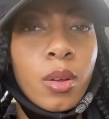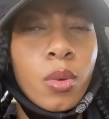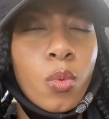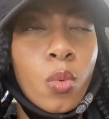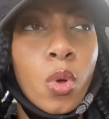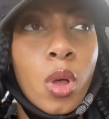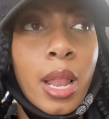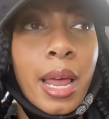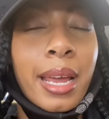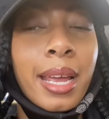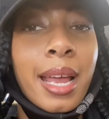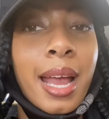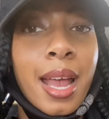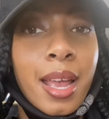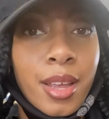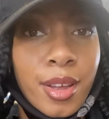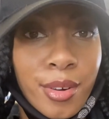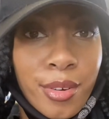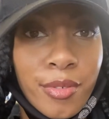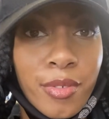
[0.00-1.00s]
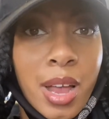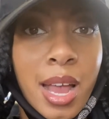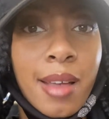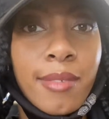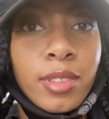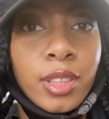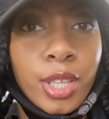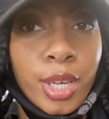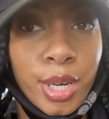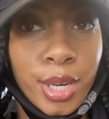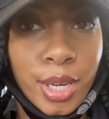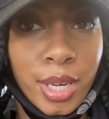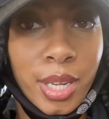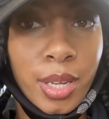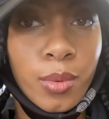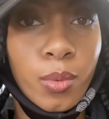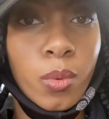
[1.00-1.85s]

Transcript: Well, I got here at 5:30,